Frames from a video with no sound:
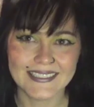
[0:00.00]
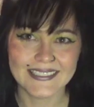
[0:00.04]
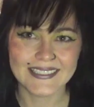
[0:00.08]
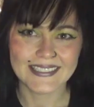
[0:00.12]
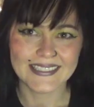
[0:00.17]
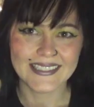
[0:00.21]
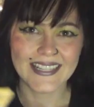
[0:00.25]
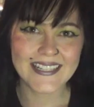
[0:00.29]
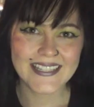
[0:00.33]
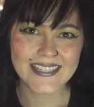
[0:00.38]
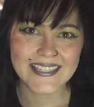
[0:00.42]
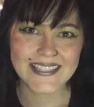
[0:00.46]

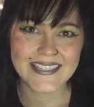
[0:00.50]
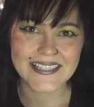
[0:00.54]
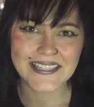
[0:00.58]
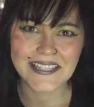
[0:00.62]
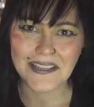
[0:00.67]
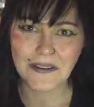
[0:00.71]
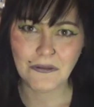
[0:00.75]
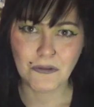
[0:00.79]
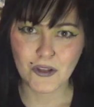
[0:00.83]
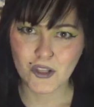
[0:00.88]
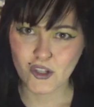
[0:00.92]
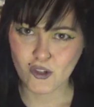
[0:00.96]
Let's see
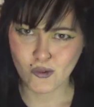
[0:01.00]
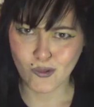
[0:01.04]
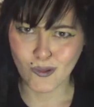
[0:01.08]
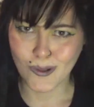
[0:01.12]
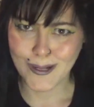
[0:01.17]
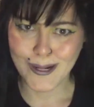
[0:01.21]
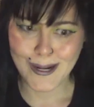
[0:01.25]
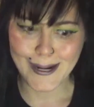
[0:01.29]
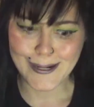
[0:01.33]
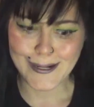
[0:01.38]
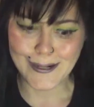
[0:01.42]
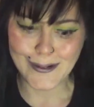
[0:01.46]
which one
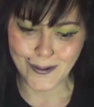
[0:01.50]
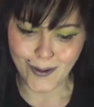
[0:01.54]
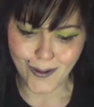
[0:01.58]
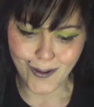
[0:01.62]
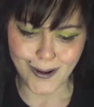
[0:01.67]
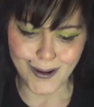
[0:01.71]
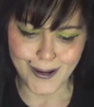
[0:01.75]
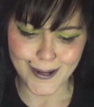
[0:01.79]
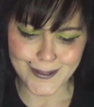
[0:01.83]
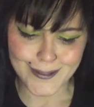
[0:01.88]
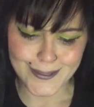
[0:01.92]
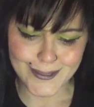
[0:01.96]
I
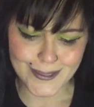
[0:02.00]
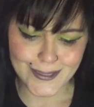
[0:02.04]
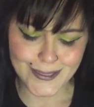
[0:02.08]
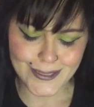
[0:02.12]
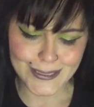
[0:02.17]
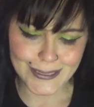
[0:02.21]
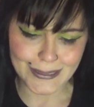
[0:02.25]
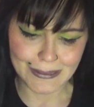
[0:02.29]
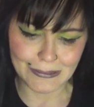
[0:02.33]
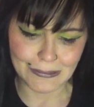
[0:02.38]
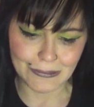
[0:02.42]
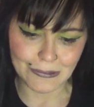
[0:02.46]
got.
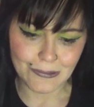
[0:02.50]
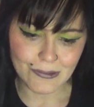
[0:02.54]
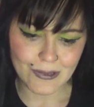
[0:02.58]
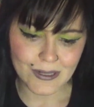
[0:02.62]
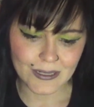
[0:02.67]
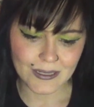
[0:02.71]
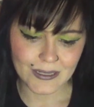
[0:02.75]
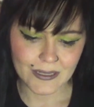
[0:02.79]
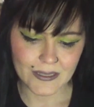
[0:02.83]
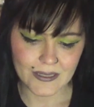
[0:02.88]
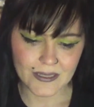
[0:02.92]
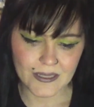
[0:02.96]
So
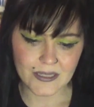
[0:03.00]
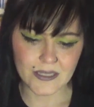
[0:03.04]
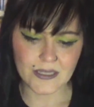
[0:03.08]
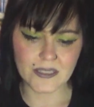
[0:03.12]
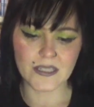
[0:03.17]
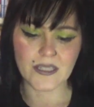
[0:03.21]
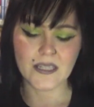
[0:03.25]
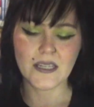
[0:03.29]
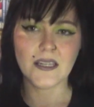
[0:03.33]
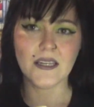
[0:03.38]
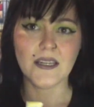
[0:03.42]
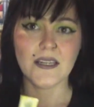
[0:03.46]
this is
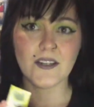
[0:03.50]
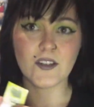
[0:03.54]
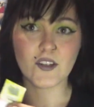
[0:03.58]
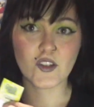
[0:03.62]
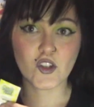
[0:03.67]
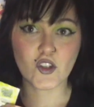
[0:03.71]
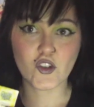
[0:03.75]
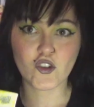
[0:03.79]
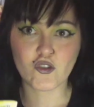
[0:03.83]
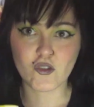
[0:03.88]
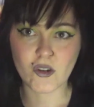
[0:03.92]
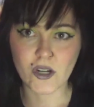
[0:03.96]
the
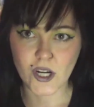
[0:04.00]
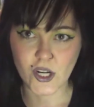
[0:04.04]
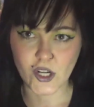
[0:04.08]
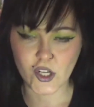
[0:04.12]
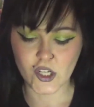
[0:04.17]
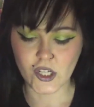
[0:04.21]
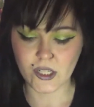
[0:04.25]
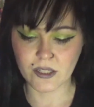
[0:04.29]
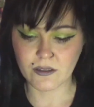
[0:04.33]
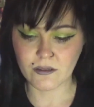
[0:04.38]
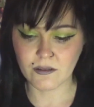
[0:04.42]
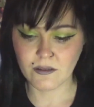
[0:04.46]

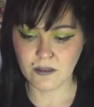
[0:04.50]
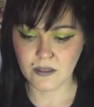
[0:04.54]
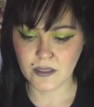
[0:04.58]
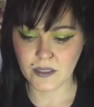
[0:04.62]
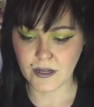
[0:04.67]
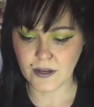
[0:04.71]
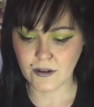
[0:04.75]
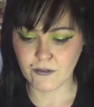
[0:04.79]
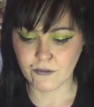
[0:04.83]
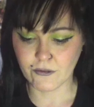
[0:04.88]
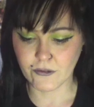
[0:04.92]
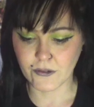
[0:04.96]
instructions and
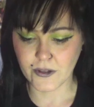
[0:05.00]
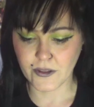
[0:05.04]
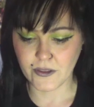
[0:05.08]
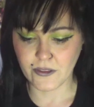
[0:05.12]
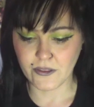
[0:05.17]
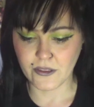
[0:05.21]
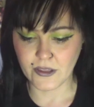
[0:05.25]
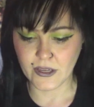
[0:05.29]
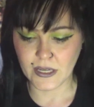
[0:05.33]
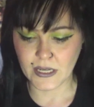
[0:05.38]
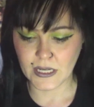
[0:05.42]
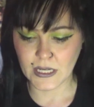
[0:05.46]

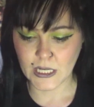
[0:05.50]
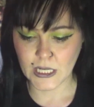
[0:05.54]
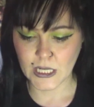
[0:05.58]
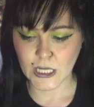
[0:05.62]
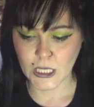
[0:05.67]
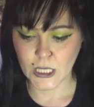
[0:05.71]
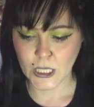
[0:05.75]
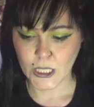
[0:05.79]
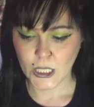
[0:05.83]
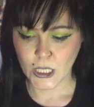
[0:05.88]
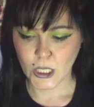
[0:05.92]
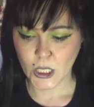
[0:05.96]
everything.
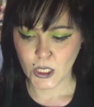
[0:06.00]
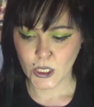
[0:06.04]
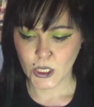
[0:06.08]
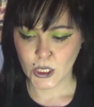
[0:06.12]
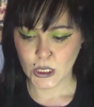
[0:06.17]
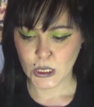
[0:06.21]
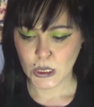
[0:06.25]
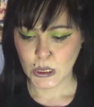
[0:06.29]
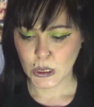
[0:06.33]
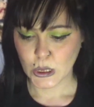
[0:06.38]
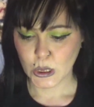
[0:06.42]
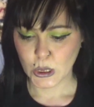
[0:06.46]

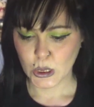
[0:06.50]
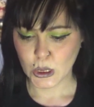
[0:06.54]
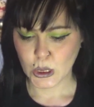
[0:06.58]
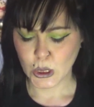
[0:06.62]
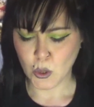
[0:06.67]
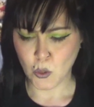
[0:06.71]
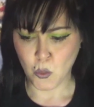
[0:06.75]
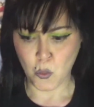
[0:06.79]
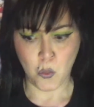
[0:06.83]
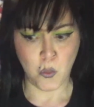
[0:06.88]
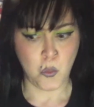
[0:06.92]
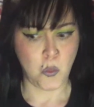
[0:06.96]
So
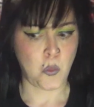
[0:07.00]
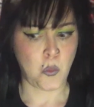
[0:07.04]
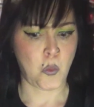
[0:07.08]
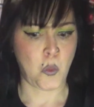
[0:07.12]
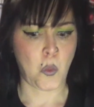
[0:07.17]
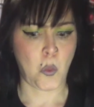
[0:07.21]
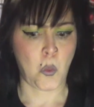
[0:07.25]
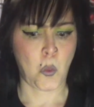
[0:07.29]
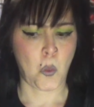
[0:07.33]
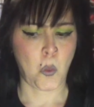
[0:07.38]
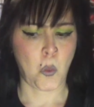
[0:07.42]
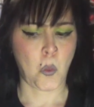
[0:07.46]

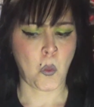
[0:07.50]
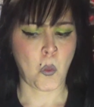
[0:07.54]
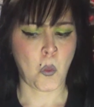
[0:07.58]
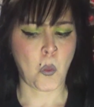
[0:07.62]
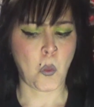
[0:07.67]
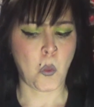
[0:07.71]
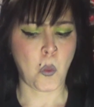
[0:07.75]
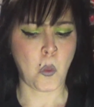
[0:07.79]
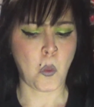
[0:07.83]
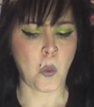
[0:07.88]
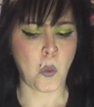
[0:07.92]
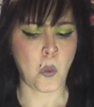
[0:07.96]

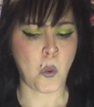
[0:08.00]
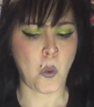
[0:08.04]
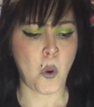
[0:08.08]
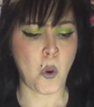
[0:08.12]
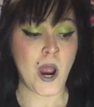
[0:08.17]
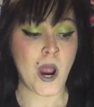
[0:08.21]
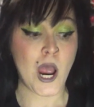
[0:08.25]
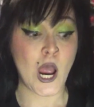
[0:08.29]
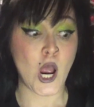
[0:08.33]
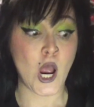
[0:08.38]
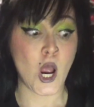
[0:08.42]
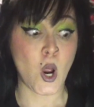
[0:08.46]

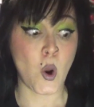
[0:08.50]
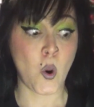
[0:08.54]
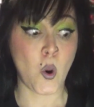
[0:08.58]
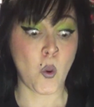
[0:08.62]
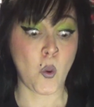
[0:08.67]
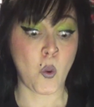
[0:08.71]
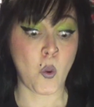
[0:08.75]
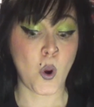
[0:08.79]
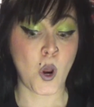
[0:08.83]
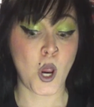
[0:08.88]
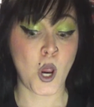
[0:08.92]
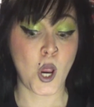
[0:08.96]
wow,
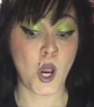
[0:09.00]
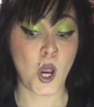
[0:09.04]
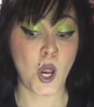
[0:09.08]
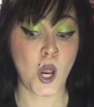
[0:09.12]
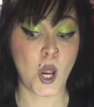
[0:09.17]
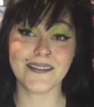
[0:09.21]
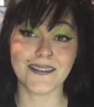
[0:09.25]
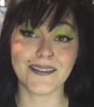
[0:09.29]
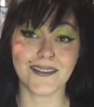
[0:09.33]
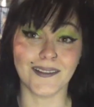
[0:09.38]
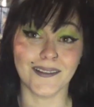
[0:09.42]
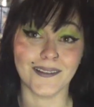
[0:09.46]

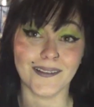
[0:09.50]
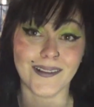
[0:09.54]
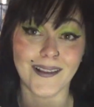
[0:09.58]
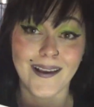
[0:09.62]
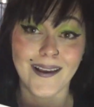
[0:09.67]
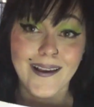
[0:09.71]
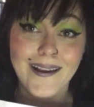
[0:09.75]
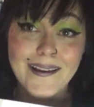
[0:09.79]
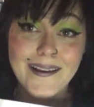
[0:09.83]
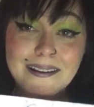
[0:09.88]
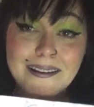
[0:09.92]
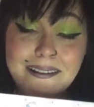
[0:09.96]
a
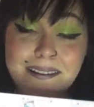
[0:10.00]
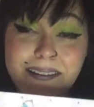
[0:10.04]
lot